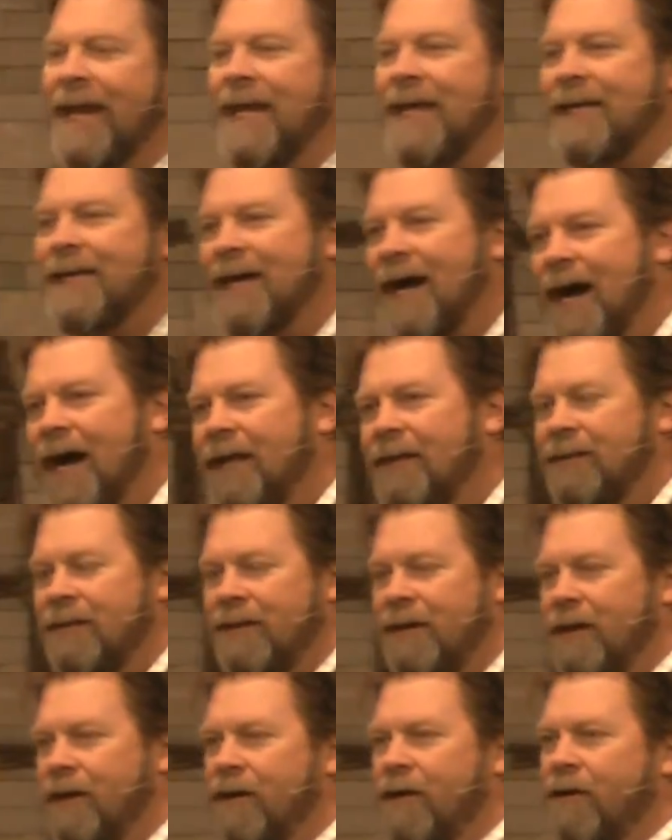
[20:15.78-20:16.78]
he got
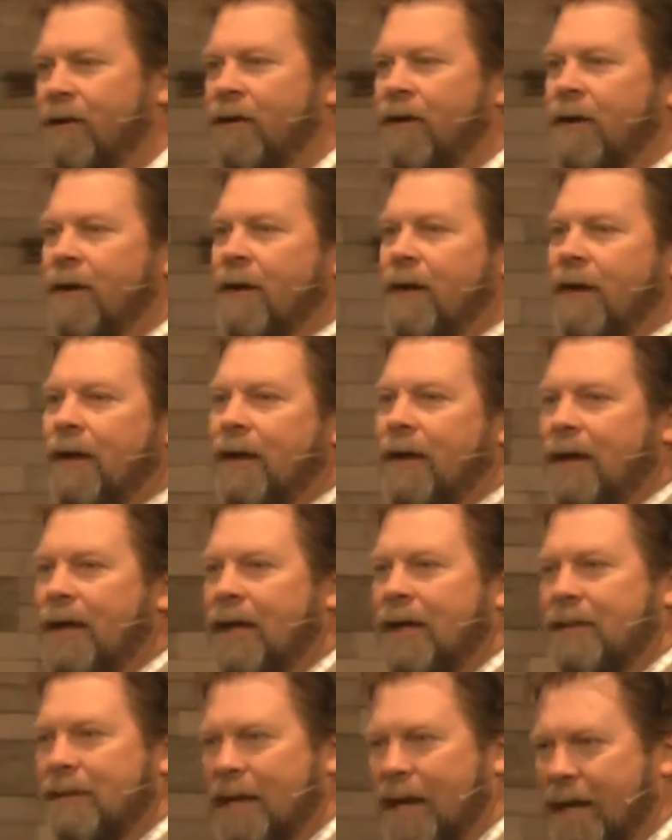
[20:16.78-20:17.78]
there
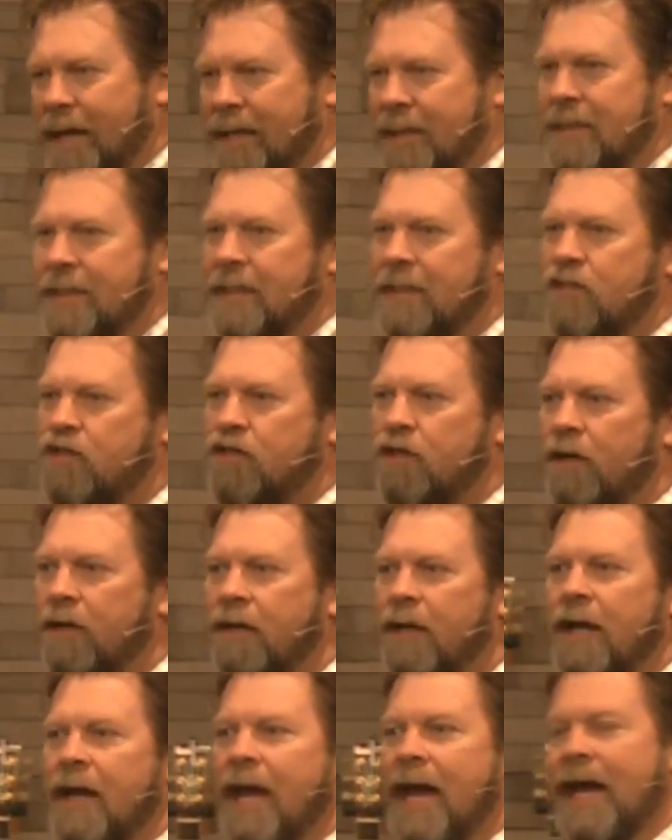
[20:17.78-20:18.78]
in that
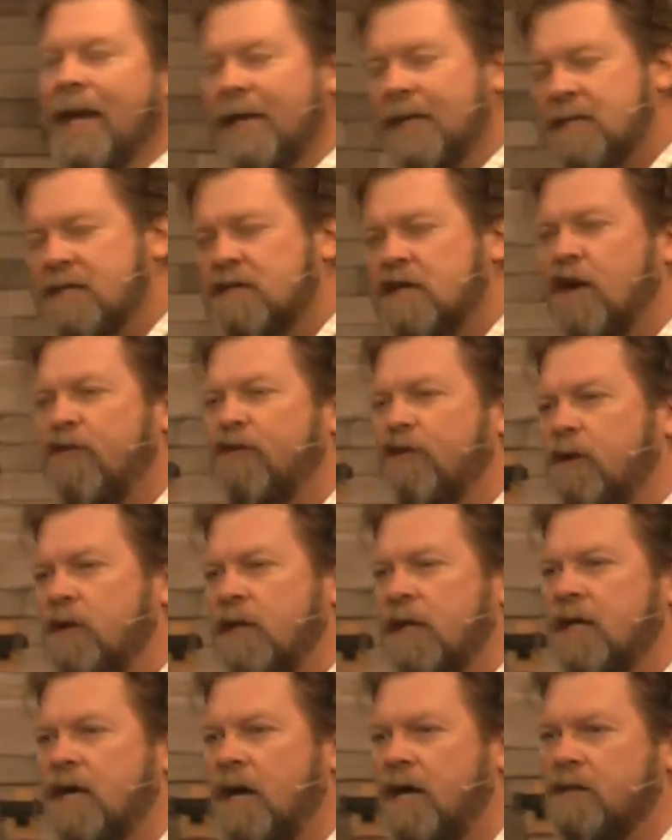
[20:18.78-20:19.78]
condition, and he suffered
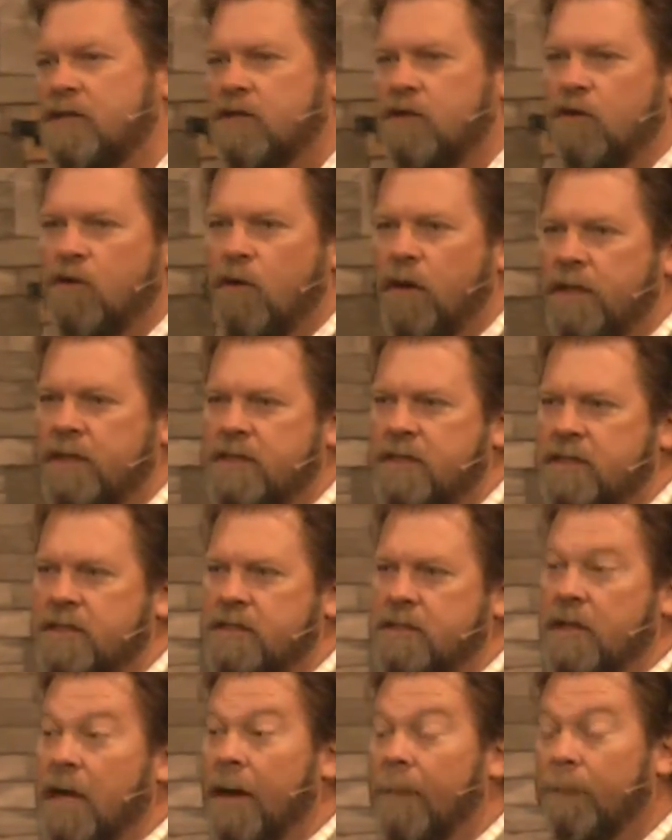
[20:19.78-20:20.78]
the consequences.
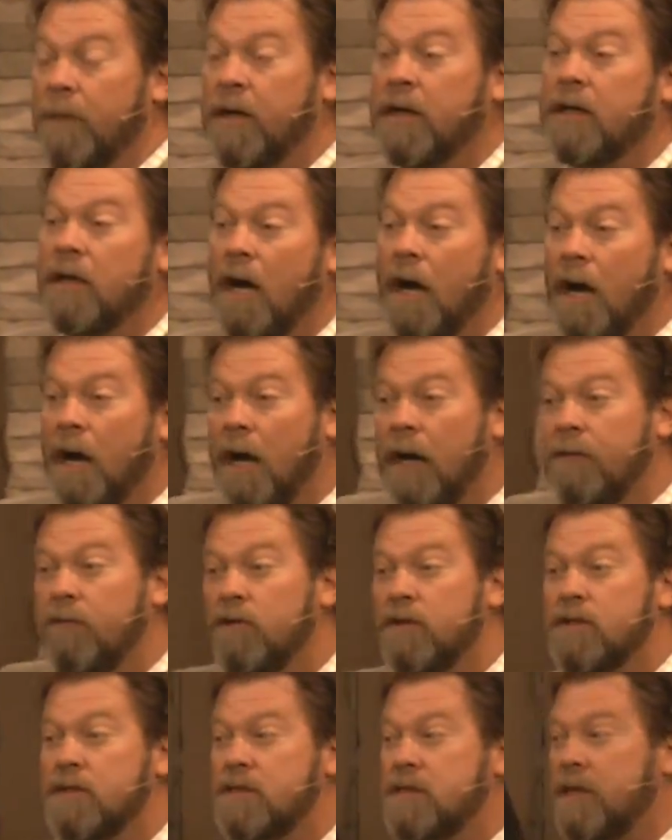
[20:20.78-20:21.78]
but God
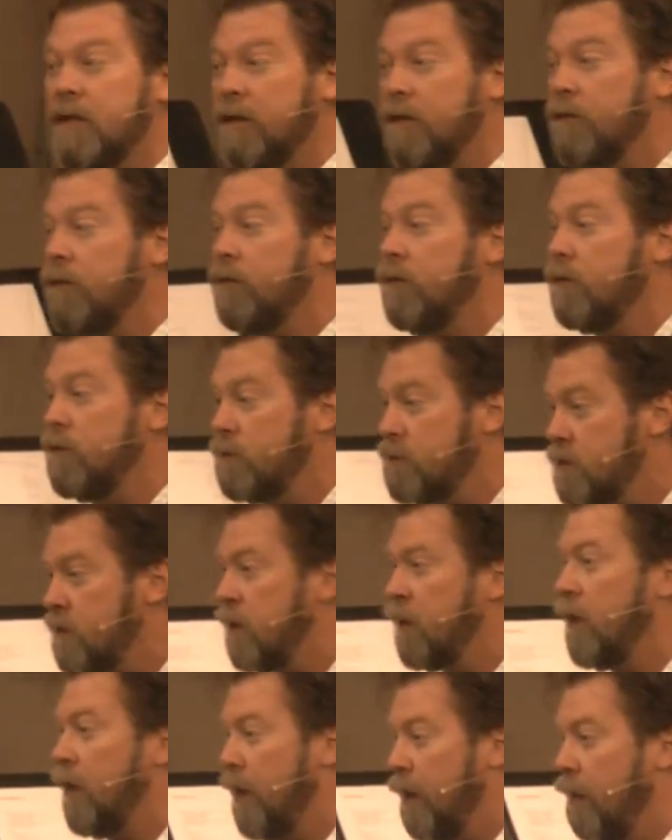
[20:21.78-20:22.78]
was still
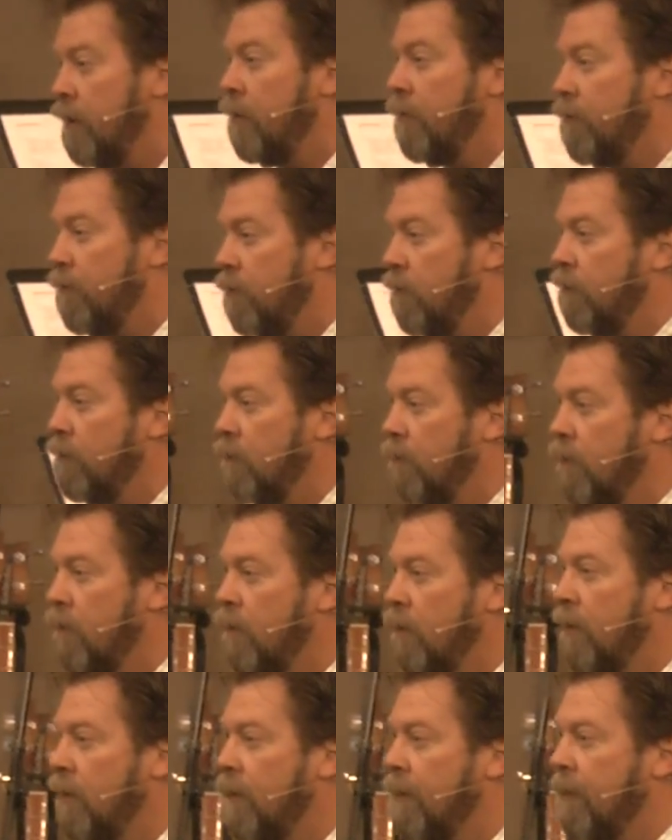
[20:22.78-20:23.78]
using him.
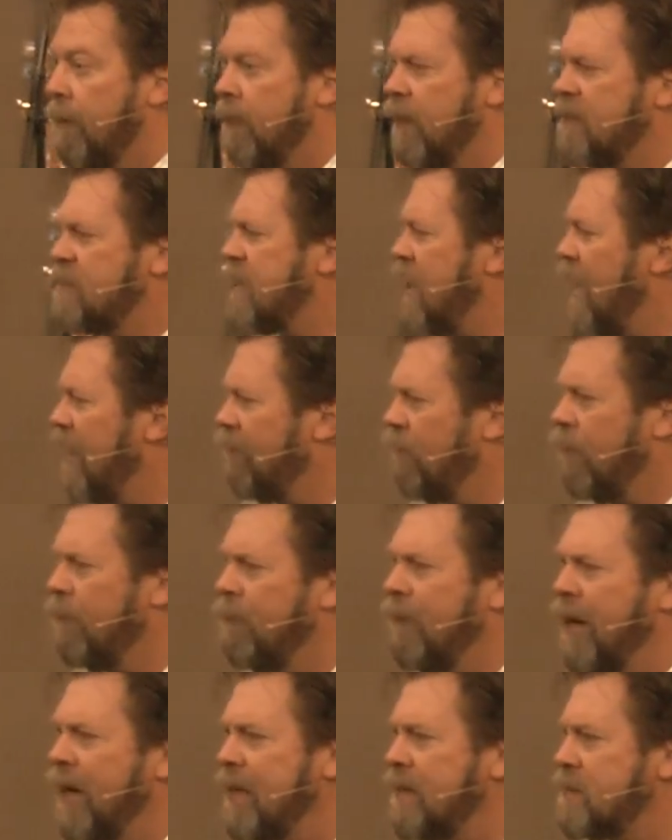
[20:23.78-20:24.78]
It's kind of
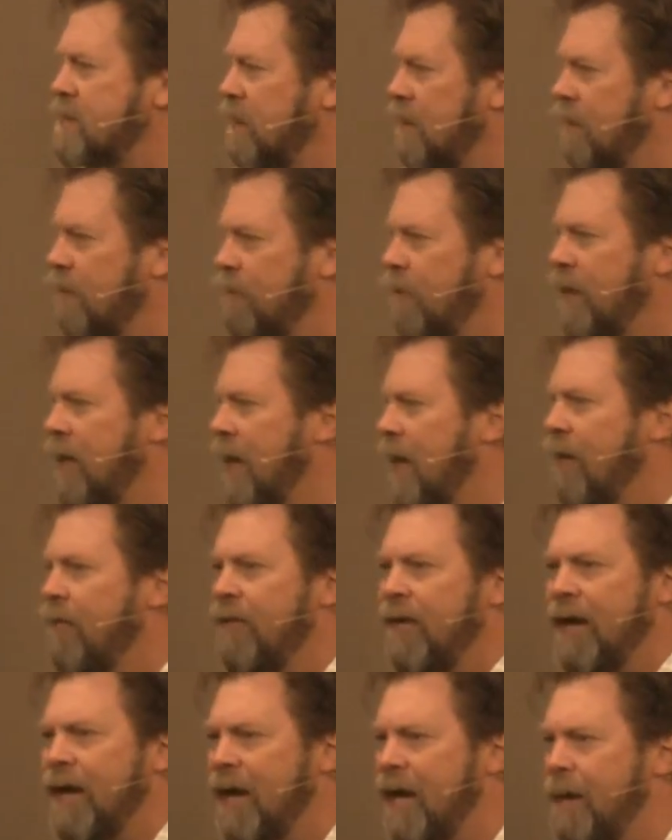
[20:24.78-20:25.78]
amazing to me how
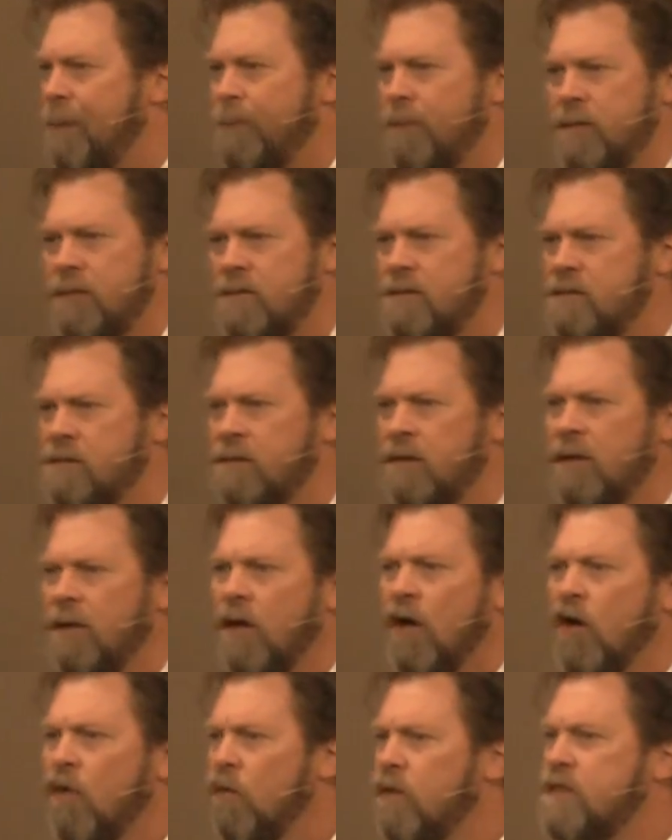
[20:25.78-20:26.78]
that happens.
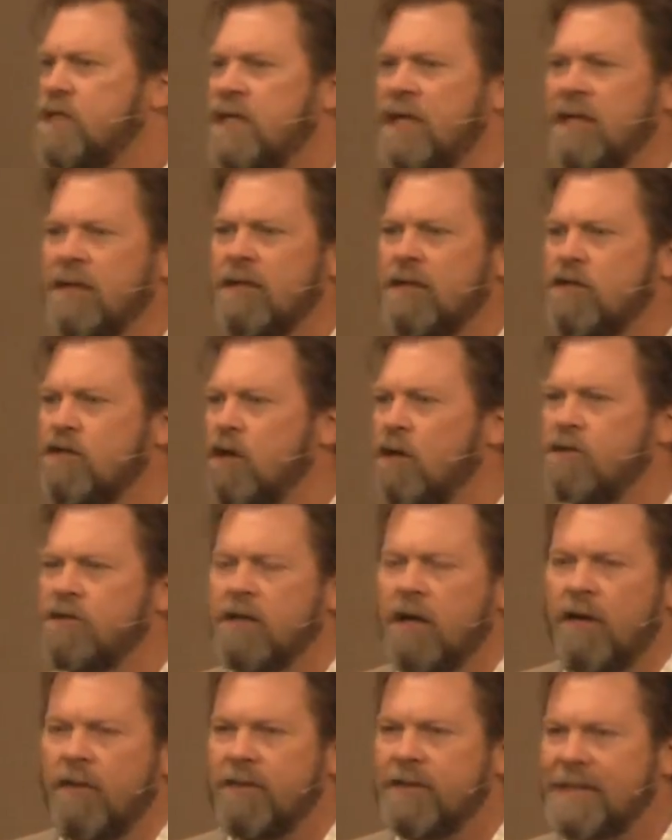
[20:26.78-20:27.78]
We see it in the church
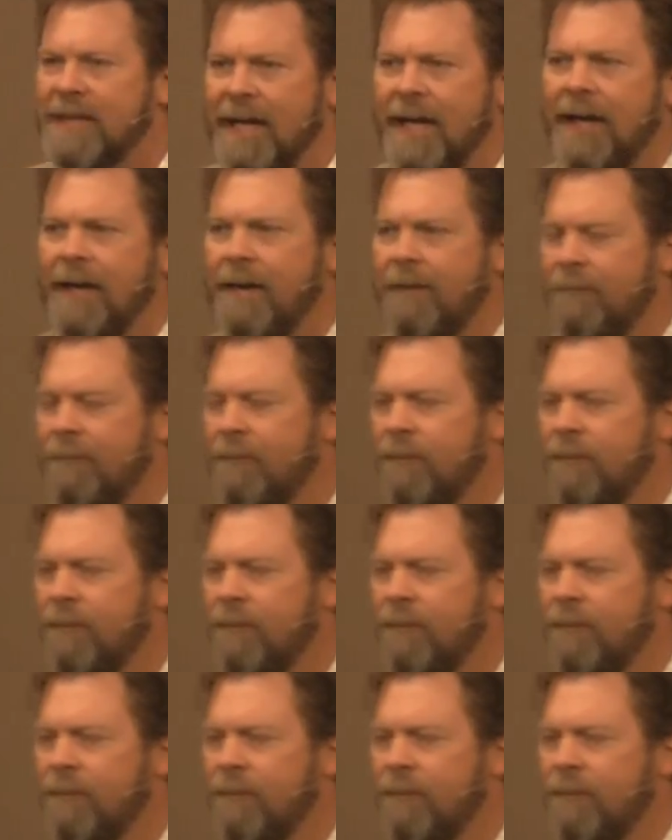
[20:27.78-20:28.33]
all the time.